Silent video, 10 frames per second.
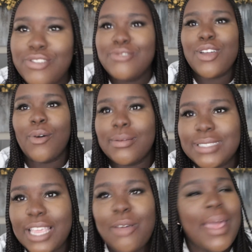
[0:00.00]
You know what I'm
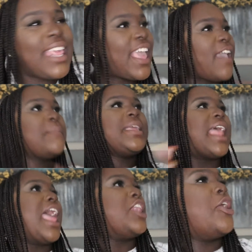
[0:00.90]
saying? Nobody gave me
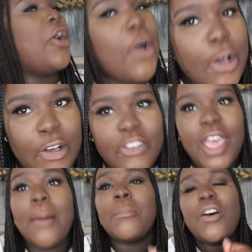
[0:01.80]
that love.
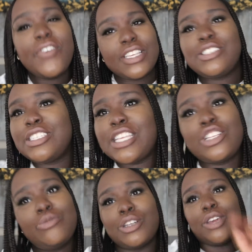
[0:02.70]
Motherfuckers just said you